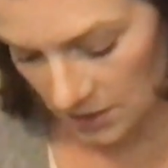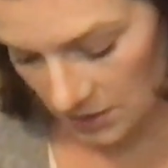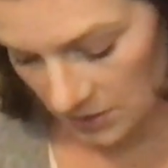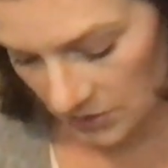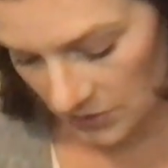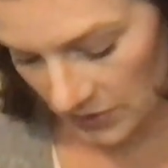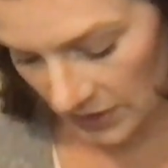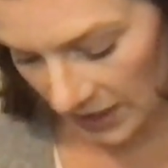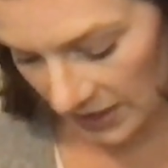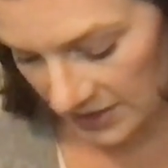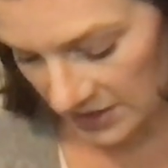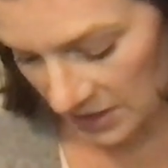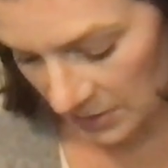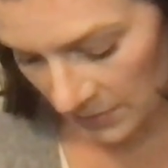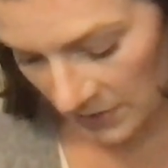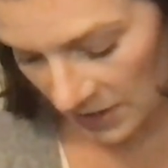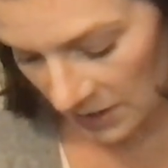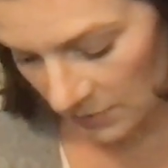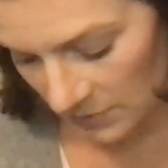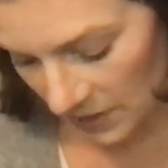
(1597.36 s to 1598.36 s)
So again, some
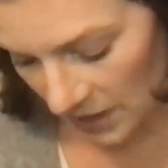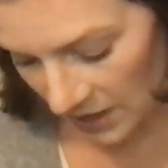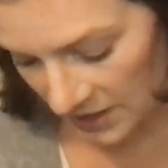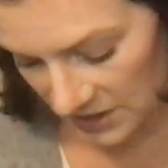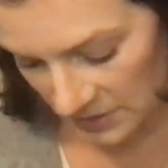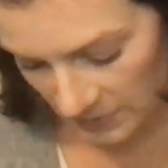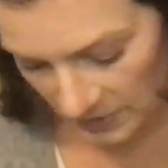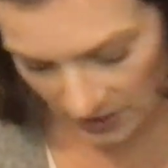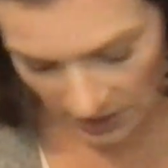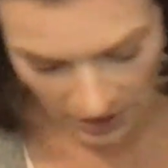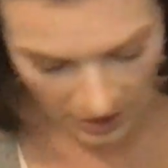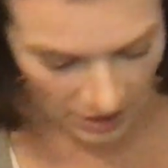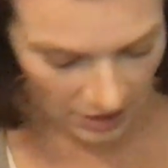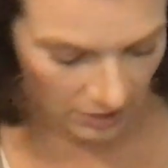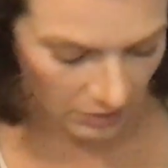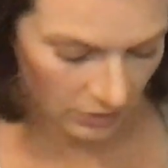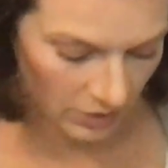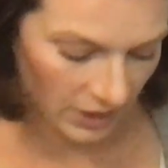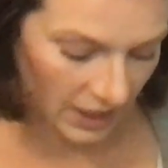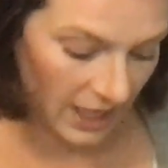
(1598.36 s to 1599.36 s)
of them not speaking
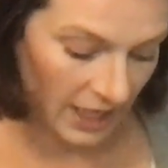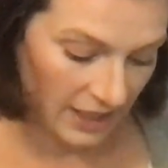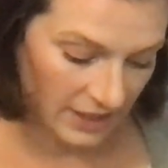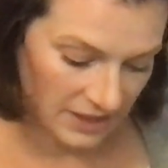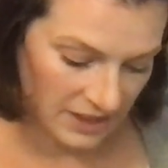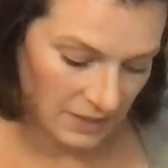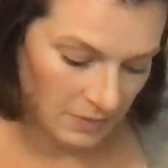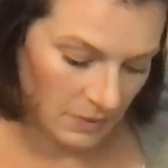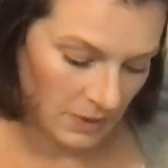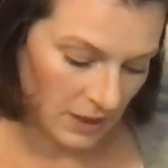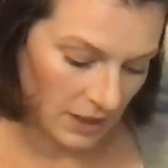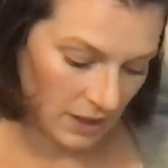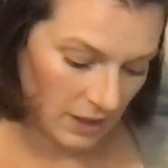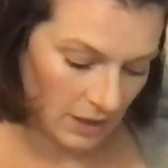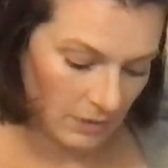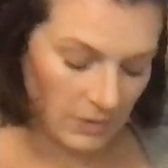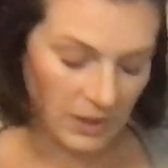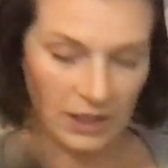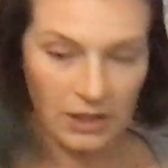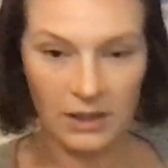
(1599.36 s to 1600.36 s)
or can't speak.
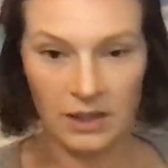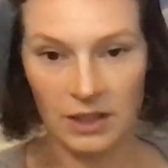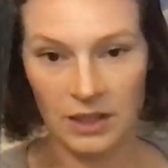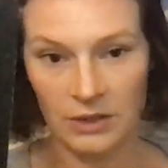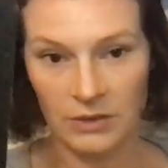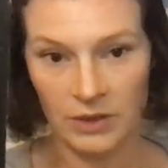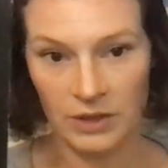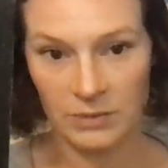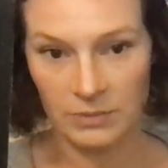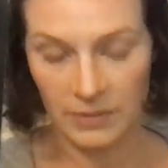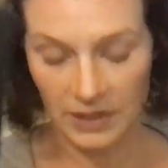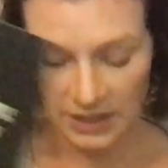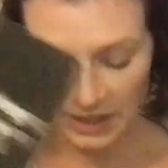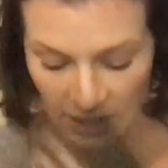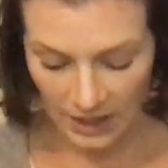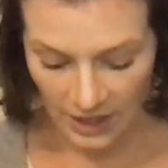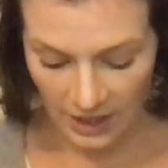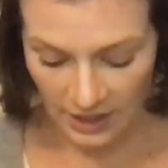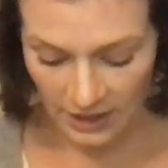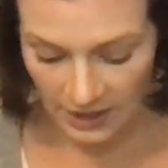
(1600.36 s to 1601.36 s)
I'm hearing you in my
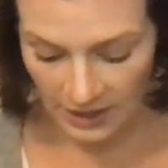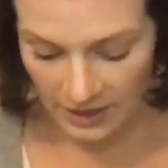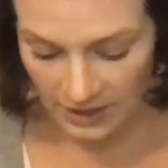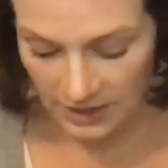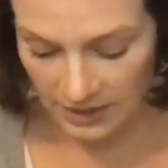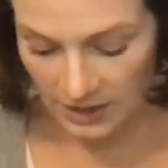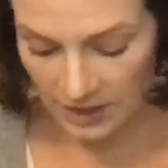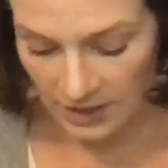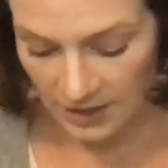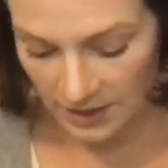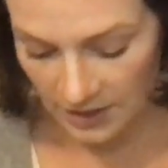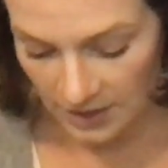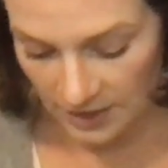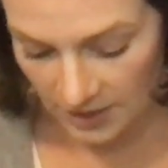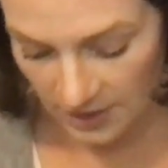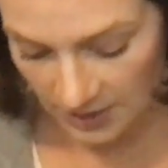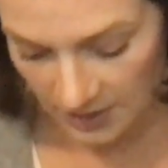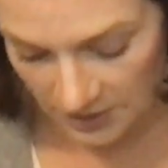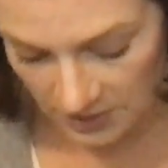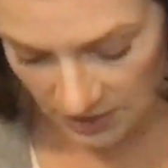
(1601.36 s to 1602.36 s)
head.
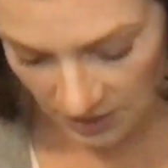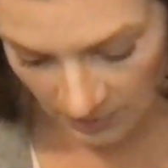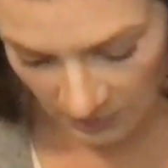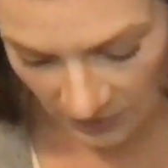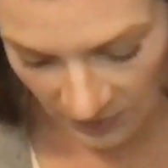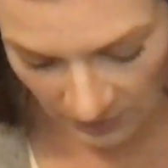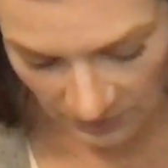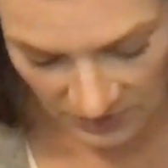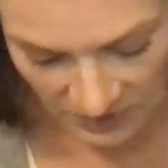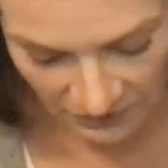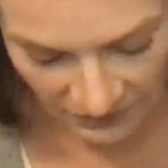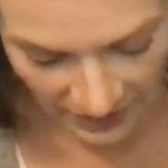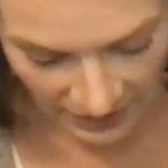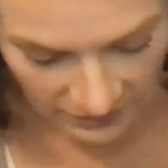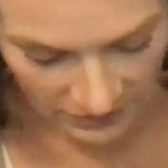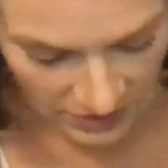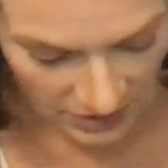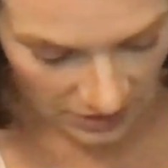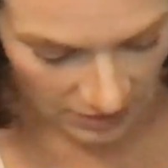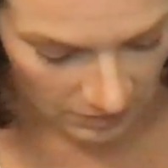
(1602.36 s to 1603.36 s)
Some of them's
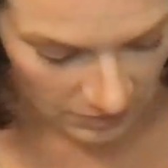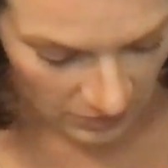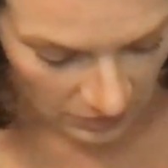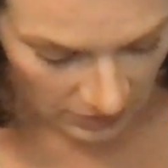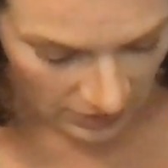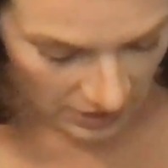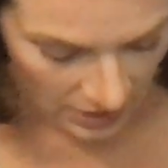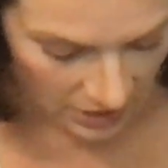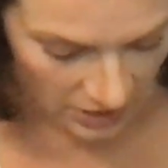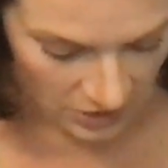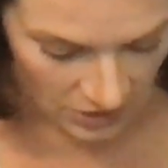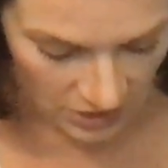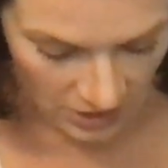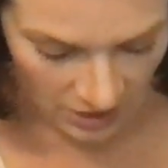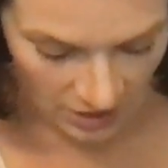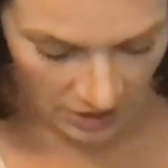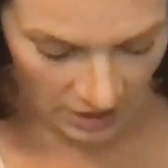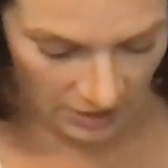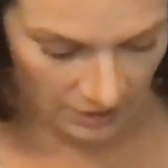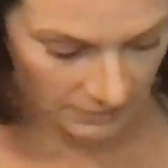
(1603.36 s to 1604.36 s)
5D
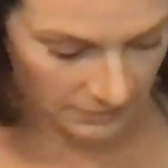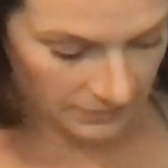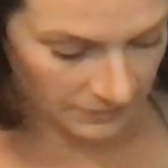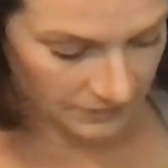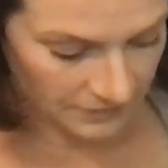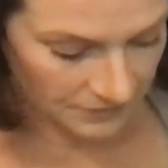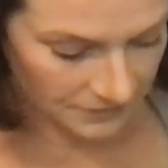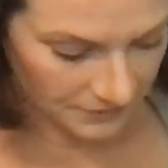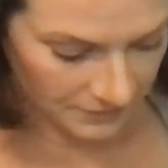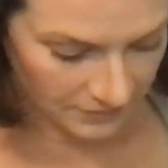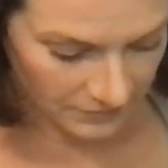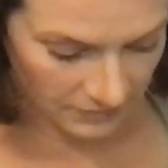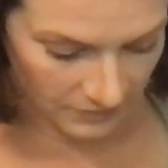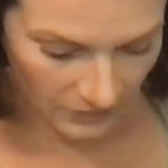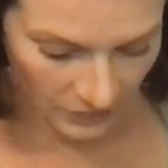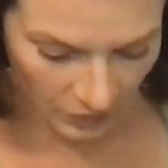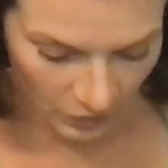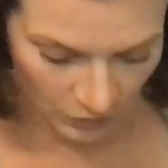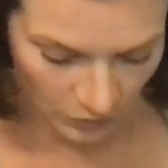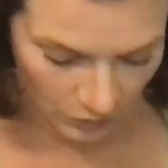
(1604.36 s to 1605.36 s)
communication.
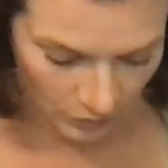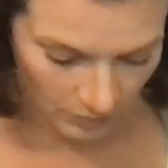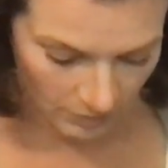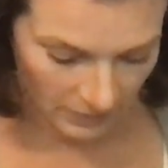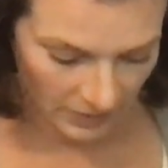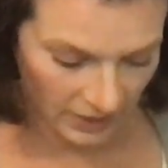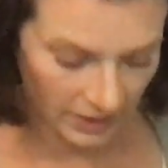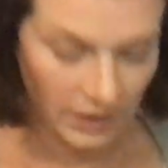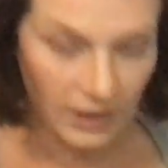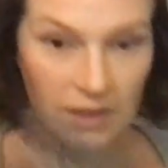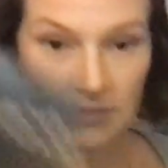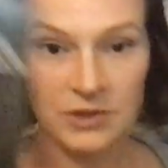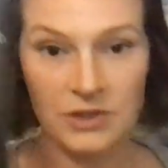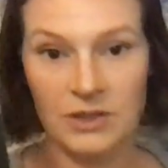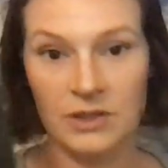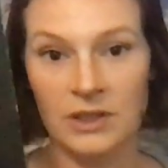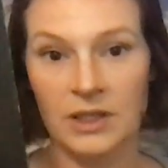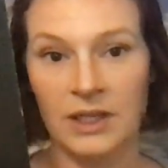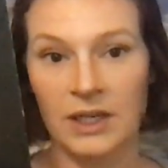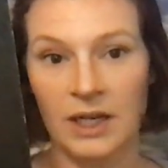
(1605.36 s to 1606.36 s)
Oh my gosh.
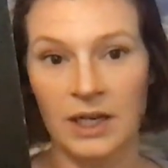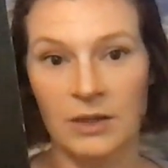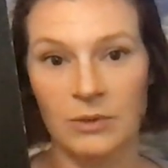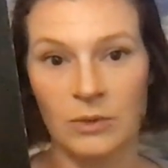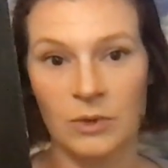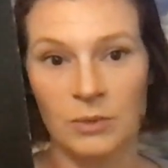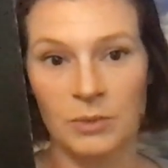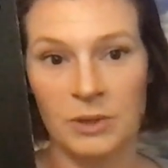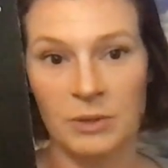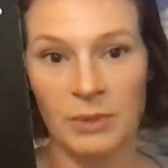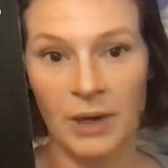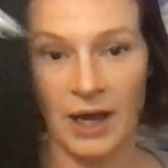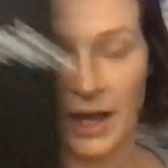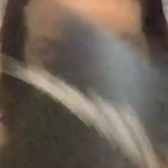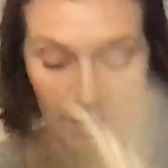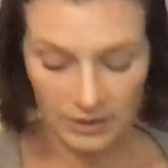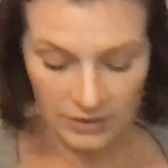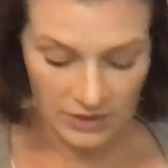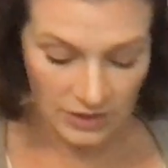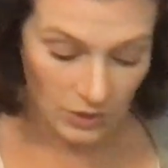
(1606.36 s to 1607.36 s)
And I will be
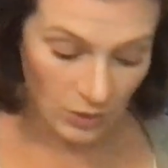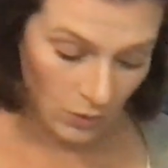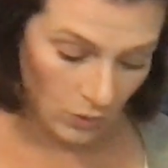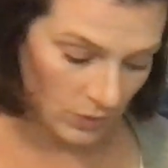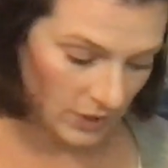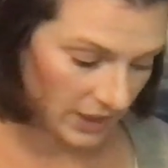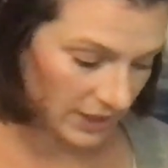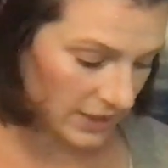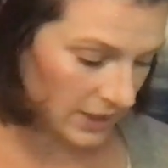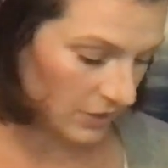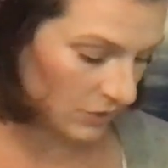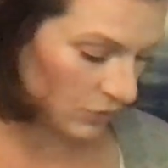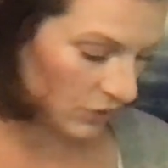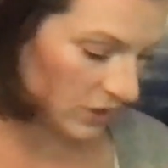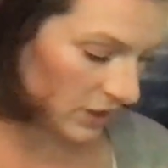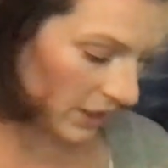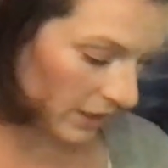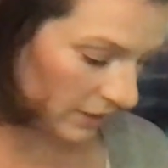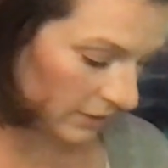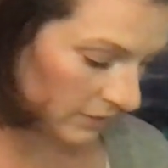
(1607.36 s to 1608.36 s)
back. So that's
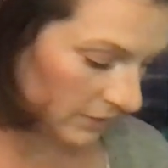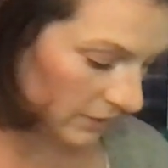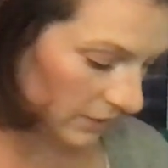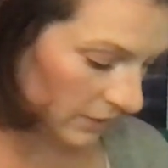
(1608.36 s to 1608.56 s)
interesting.